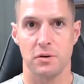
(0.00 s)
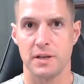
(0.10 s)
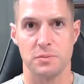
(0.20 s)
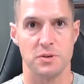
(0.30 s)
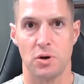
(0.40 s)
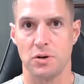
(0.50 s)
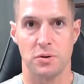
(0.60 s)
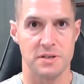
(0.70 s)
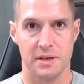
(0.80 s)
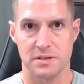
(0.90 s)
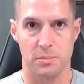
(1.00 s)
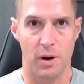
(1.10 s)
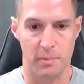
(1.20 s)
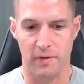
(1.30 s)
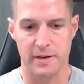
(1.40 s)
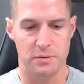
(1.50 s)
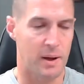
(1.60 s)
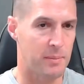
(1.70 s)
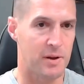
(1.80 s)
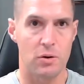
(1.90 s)
Okay, so we talk to our sales department, right? So
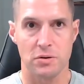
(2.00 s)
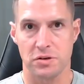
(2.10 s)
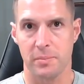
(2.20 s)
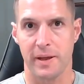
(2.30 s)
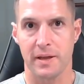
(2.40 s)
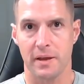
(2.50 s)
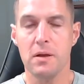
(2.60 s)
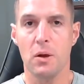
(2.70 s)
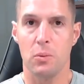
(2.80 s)
how many calls are they making?